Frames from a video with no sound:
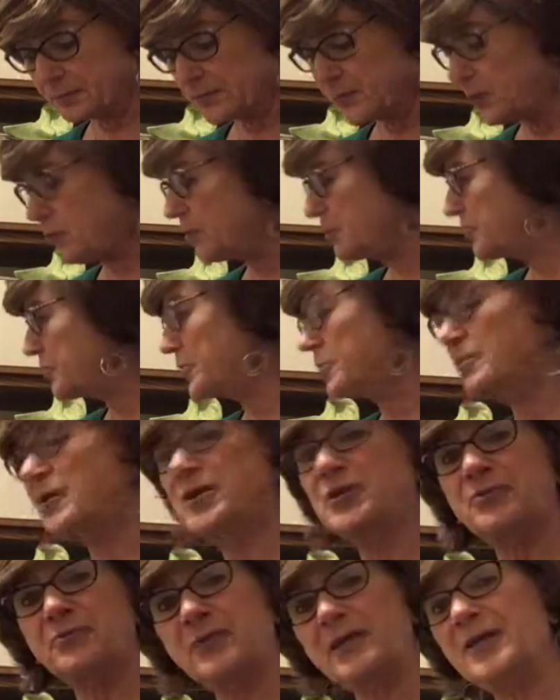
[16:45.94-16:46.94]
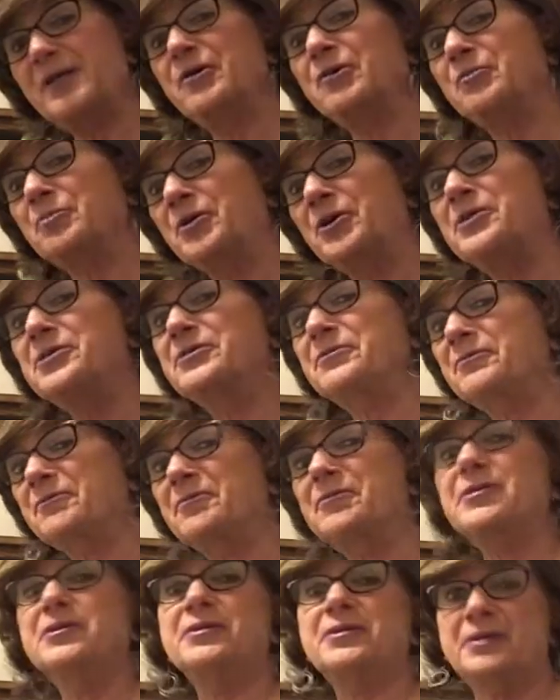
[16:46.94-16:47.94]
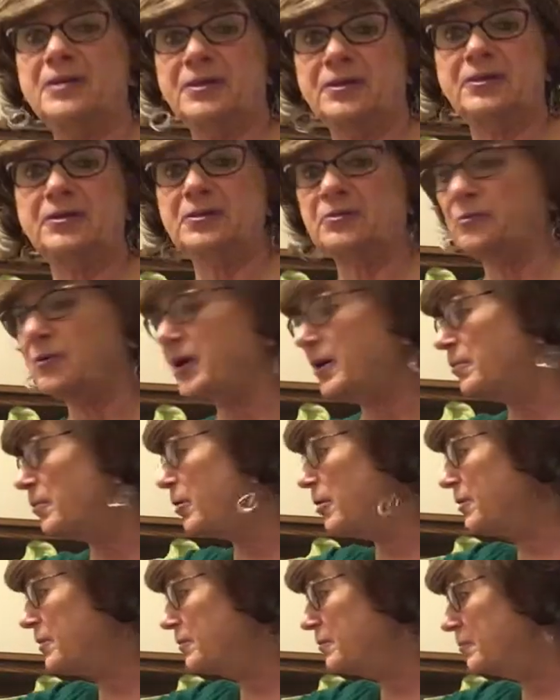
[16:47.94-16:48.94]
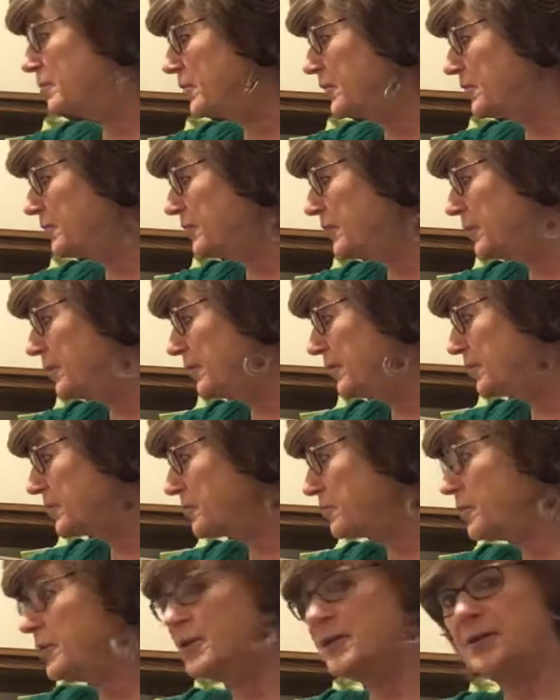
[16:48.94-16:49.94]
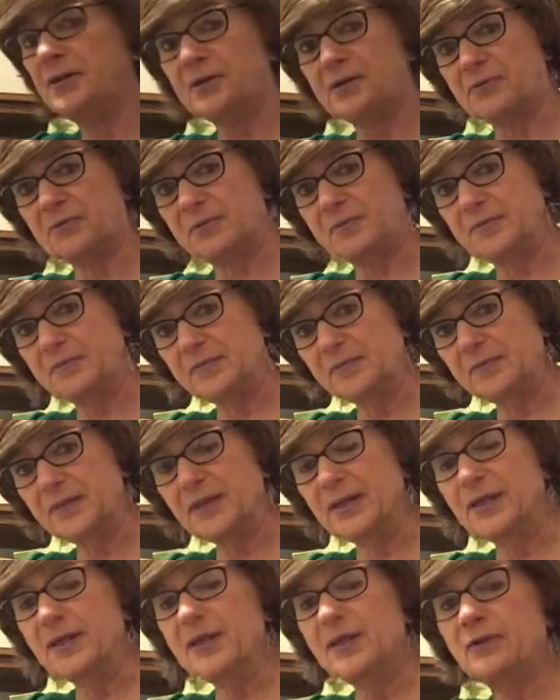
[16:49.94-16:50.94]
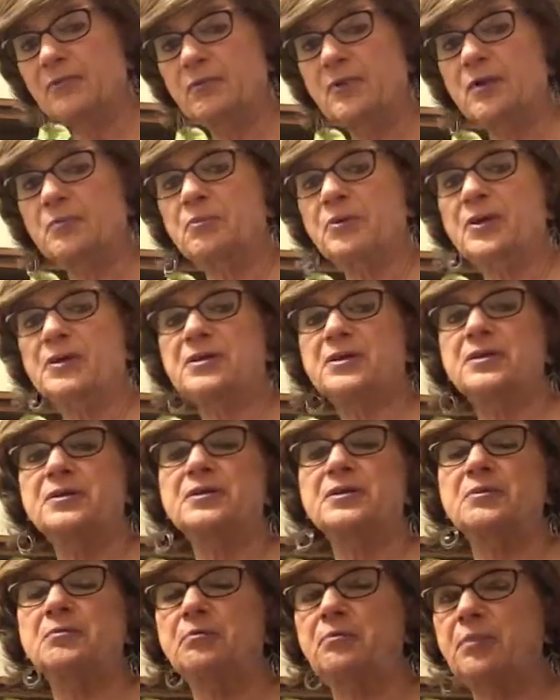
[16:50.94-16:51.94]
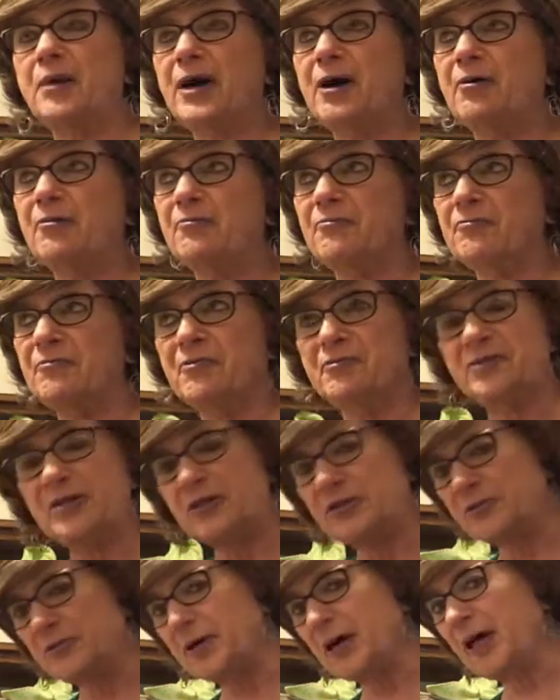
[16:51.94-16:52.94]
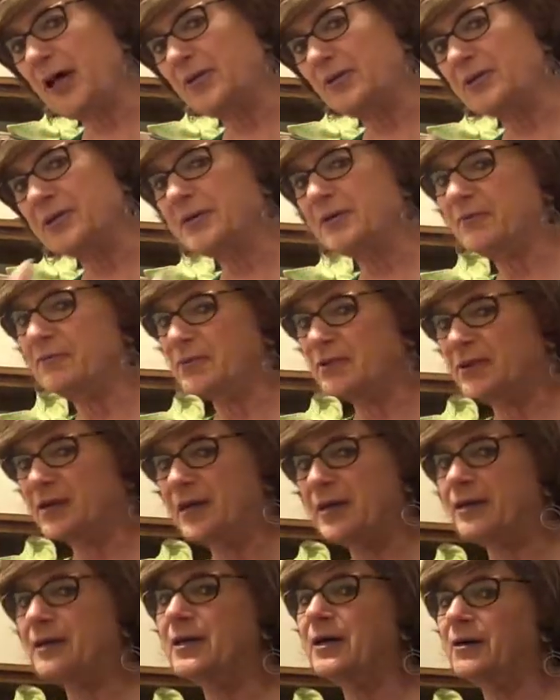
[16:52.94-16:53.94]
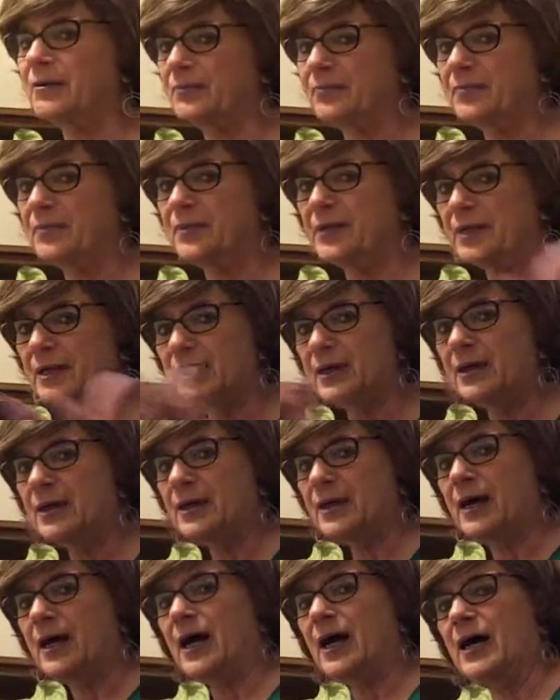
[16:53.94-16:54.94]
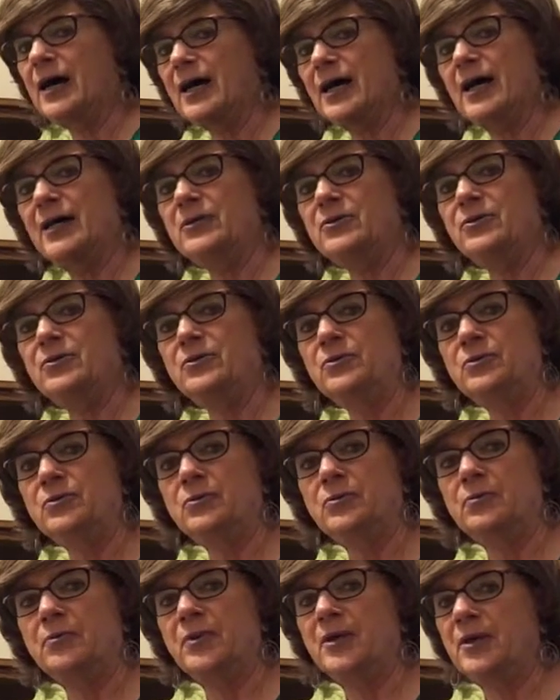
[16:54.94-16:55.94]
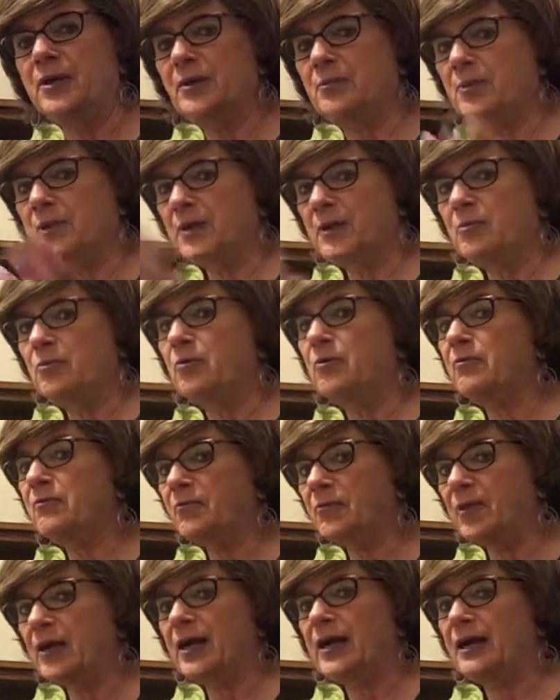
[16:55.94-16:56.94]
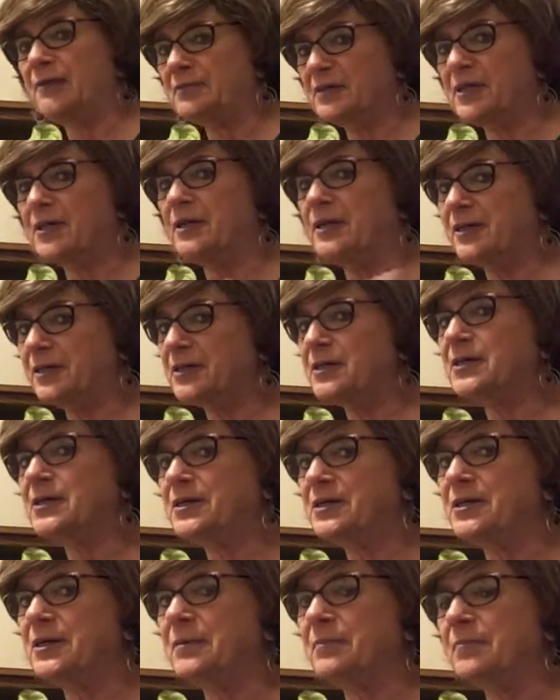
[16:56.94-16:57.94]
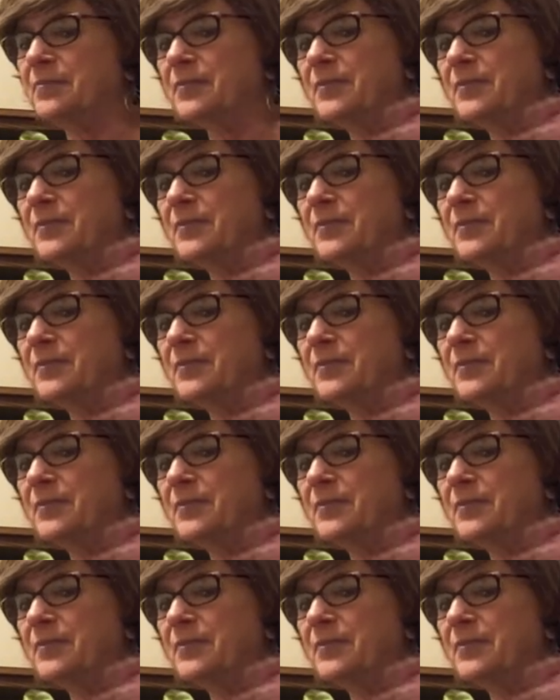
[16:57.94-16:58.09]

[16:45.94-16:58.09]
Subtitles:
Of course, there's about a $20 price difference, at least where I bought, between this one and this one. Redbreast is about $52, give or take. Now, you may pay more for that. I've seen it at $60.